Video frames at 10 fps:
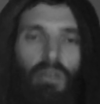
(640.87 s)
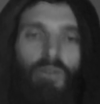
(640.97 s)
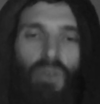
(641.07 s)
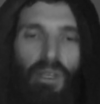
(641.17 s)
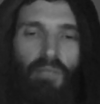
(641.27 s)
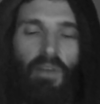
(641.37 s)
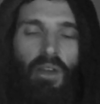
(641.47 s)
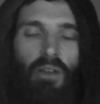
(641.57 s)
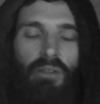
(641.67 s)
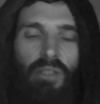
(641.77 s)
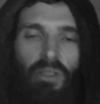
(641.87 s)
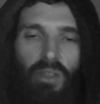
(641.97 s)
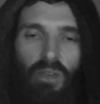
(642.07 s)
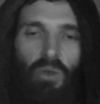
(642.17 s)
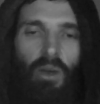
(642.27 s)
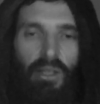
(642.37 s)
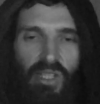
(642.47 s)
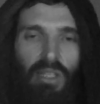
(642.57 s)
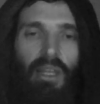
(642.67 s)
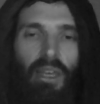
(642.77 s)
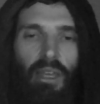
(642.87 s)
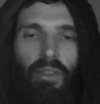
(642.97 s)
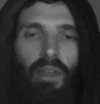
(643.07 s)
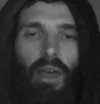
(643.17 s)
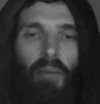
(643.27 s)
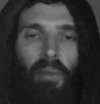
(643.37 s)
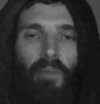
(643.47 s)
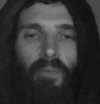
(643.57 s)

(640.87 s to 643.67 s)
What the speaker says: user experience and the UI slick in the app.